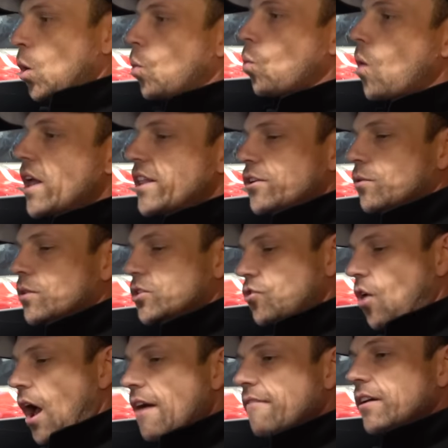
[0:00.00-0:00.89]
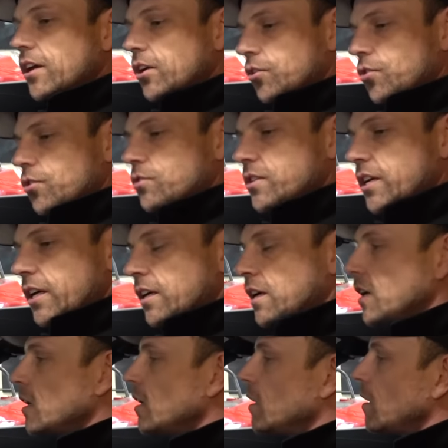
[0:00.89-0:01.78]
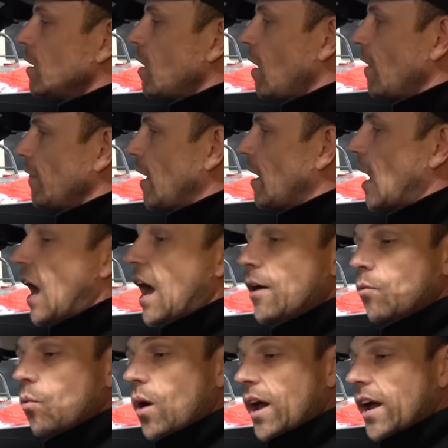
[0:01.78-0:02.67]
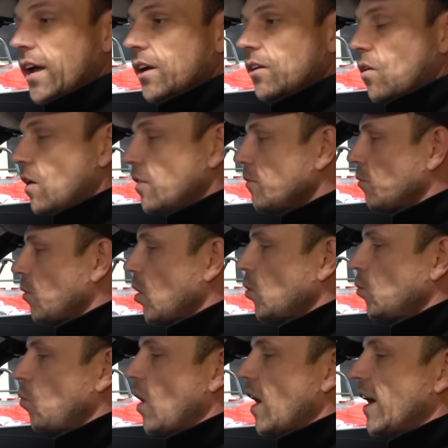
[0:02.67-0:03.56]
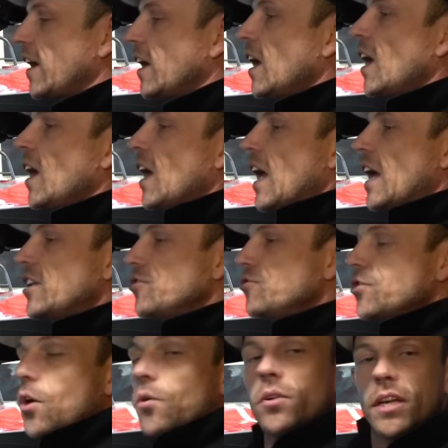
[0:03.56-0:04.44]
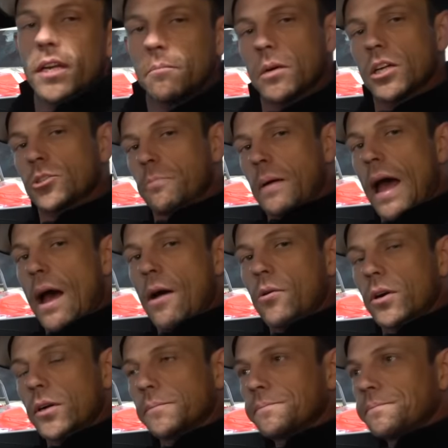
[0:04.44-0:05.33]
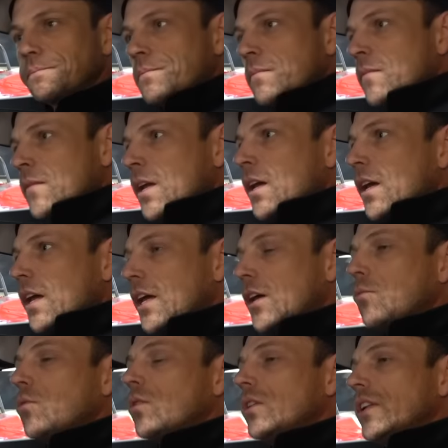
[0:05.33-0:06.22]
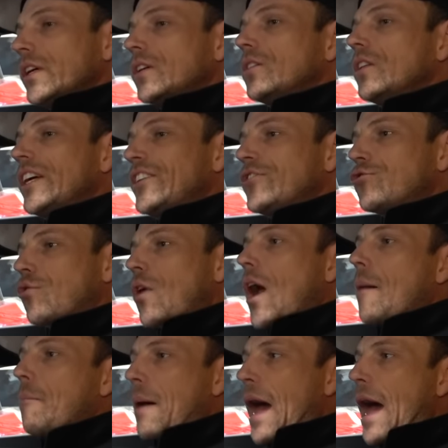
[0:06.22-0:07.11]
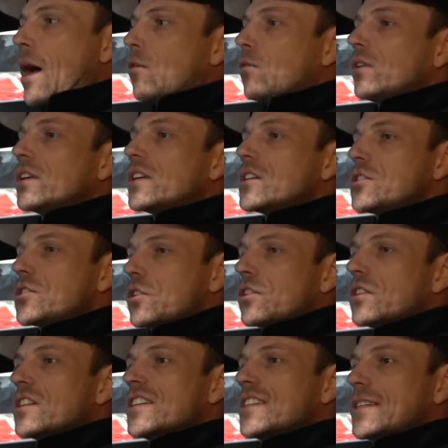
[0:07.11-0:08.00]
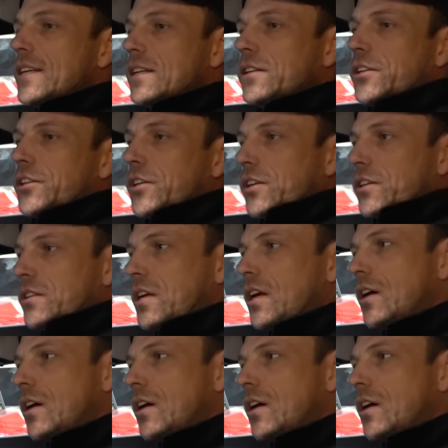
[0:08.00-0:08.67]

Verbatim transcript: When you're driving and cruising on the highway or on the roadway and you don't need much power, it will literally drop out certain cylinders